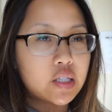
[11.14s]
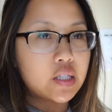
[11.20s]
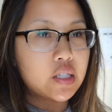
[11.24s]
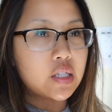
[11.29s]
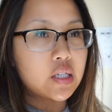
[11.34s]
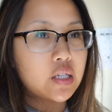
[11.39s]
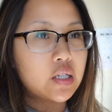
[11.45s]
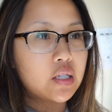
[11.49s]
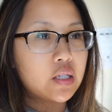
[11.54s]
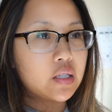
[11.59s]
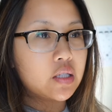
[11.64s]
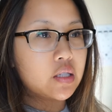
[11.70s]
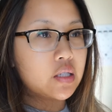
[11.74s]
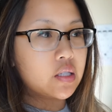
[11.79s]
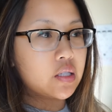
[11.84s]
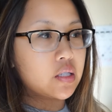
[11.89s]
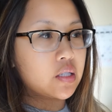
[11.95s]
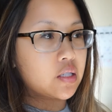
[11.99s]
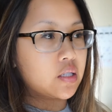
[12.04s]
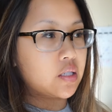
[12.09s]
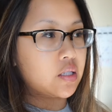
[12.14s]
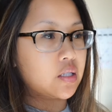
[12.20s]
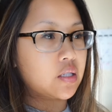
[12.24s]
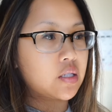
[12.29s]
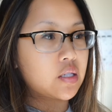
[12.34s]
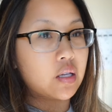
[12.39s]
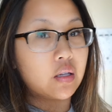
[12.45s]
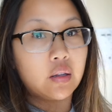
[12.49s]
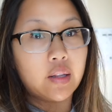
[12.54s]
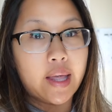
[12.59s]

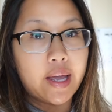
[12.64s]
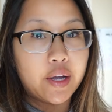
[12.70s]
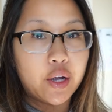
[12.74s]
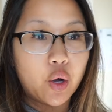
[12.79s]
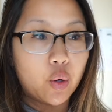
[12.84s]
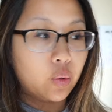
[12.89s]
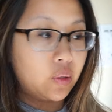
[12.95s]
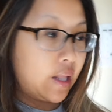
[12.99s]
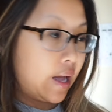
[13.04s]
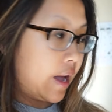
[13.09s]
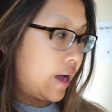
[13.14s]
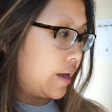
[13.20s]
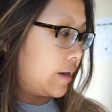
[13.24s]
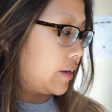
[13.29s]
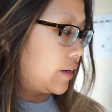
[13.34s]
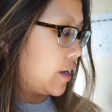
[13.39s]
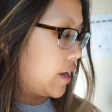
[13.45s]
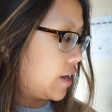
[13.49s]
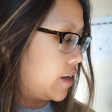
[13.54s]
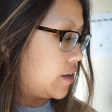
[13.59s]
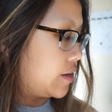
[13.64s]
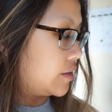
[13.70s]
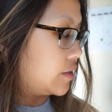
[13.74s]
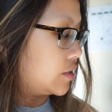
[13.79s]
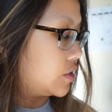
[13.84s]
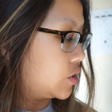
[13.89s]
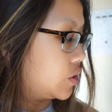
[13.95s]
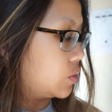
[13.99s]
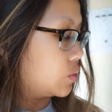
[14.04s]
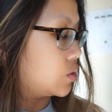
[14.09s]
since Legoland,
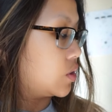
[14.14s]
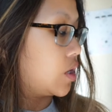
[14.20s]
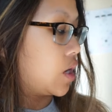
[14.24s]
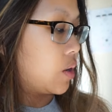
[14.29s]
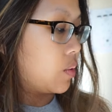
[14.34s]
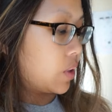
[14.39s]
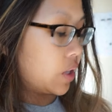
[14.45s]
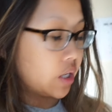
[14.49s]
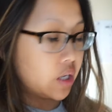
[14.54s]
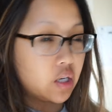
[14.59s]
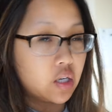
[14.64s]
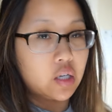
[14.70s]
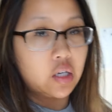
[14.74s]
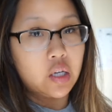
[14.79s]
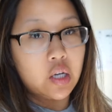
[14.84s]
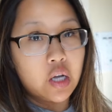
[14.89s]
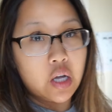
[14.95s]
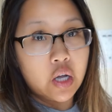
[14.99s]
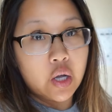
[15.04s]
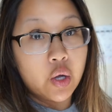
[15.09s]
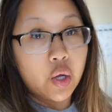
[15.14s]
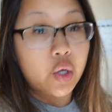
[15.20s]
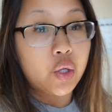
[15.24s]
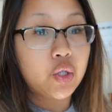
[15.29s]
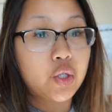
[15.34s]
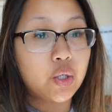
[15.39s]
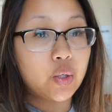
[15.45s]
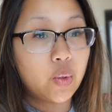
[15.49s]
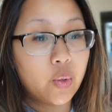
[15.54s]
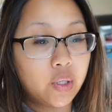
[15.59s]
so today we're gonna
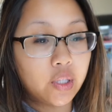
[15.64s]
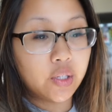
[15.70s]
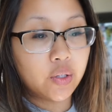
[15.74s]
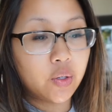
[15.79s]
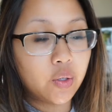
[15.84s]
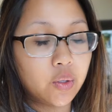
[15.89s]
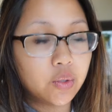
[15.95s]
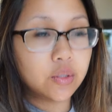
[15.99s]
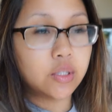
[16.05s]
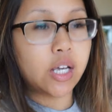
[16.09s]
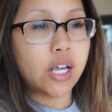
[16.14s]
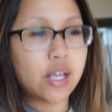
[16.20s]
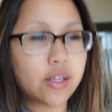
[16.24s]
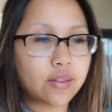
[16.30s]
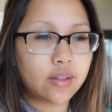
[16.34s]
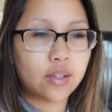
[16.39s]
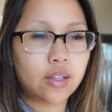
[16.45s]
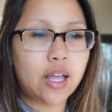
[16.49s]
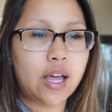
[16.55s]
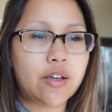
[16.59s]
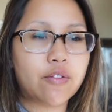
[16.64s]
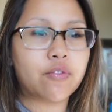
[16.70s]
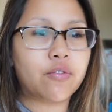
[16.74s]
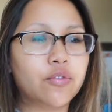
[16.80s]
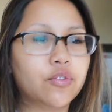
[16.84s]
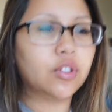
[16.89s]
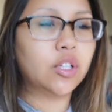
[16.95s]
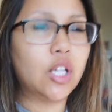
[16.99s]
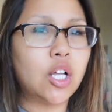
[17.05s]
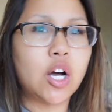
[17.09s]
do a little day in the life
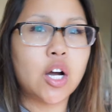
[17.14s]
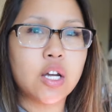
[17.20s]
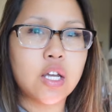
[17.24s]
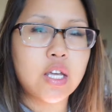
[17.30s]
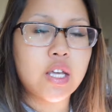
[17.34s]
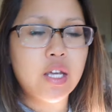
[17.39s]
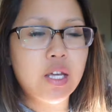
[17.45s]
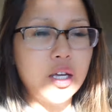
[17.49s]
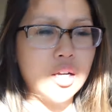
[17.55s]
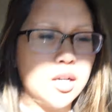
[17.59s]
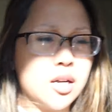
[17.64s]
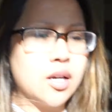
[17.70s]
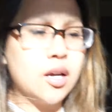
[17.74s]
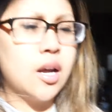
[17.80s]
vlogging.